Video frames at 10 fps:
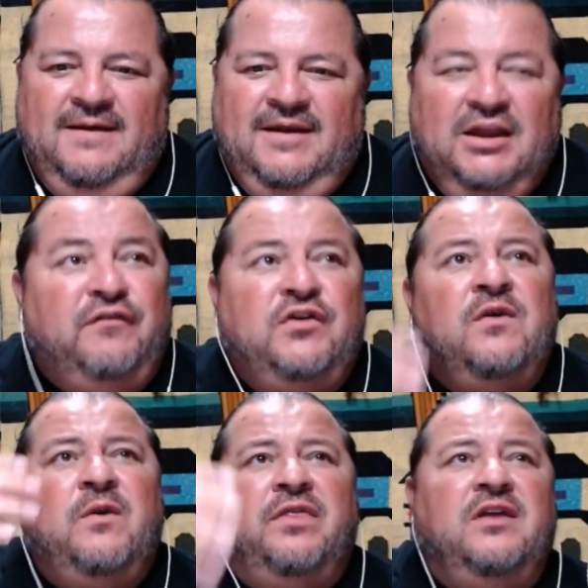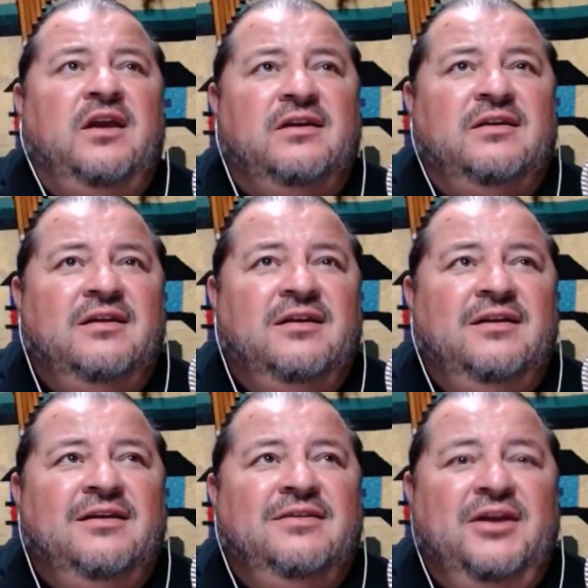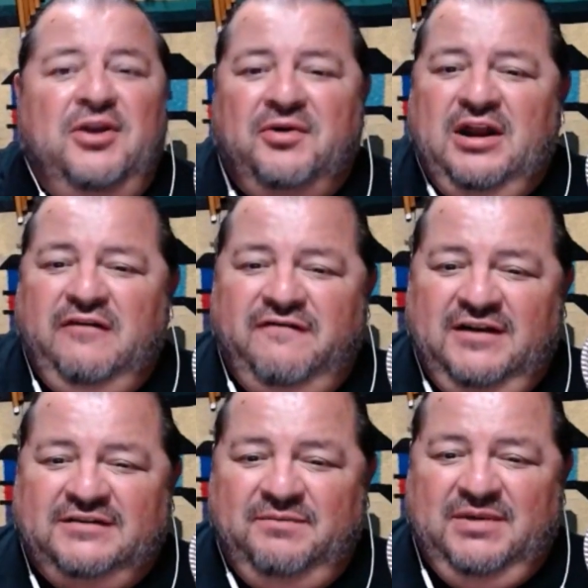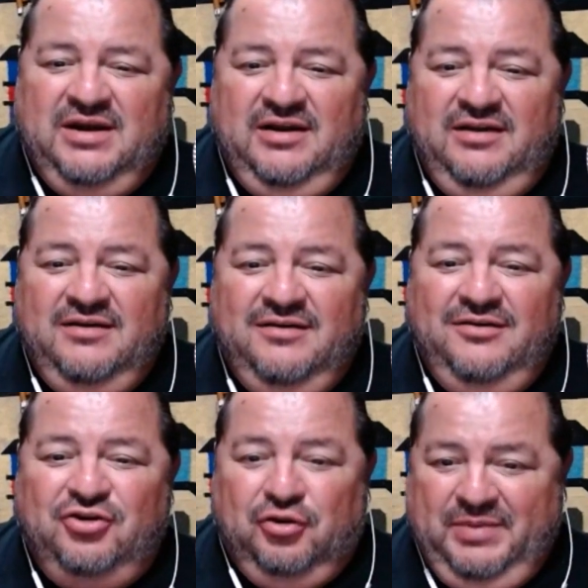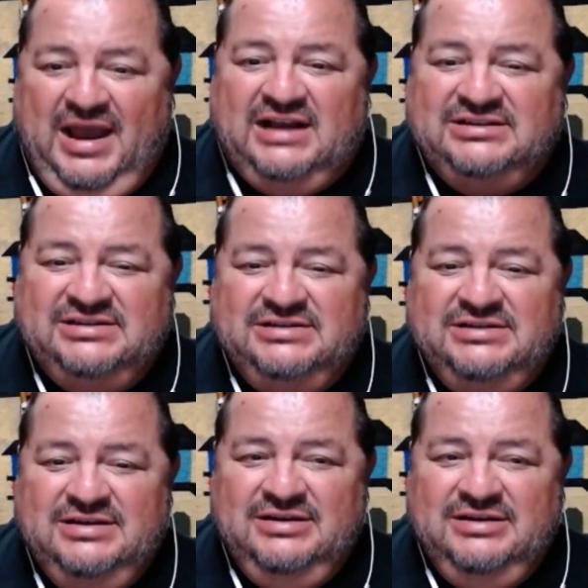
If you don't think that you're not affected by your past